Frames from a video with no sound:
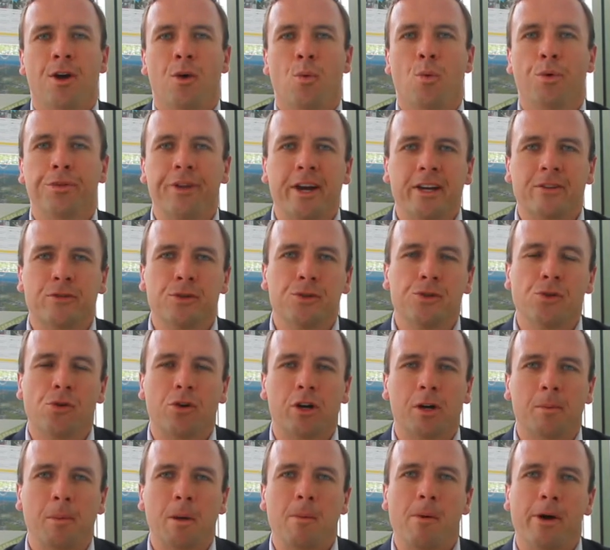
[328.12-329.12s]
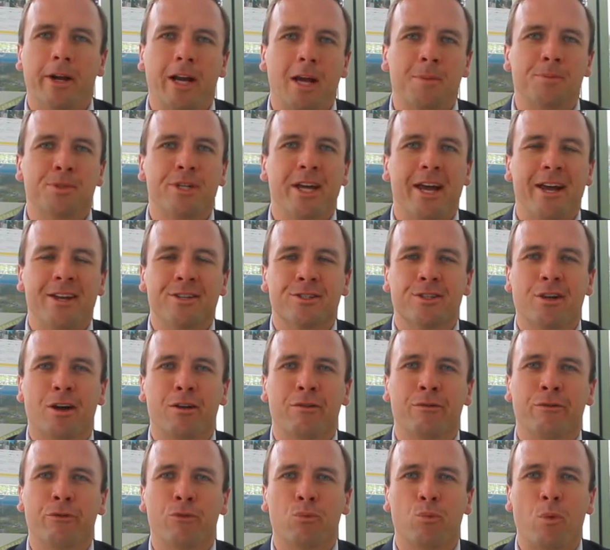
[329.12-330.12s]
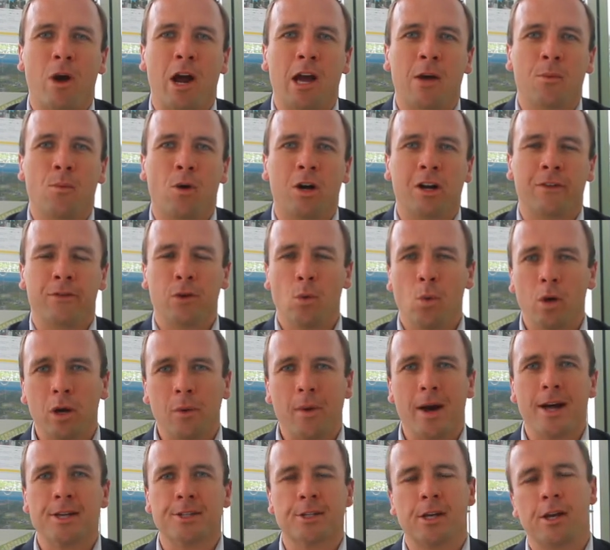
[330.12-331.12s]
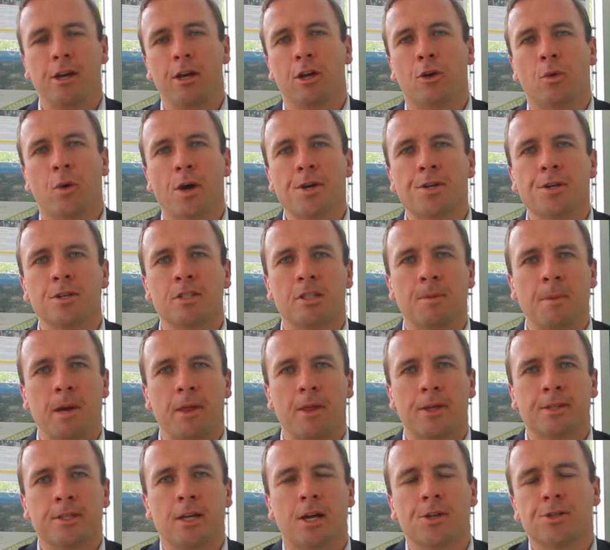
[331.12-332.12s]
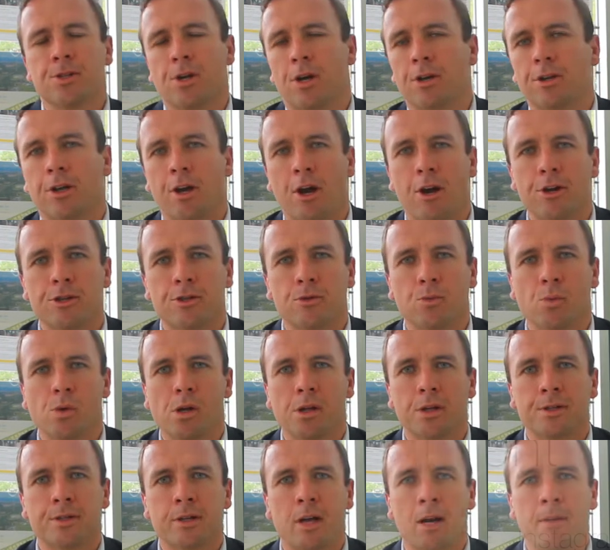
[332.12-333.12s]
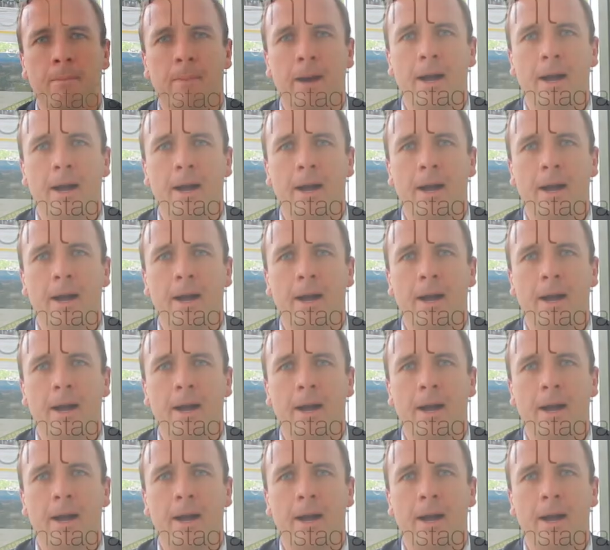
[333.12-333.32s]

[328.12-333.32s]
Well, thanks for joining me. My name's Dan Sowden from Ray White. If you want to ask any questions about the Sunshine Coast real estate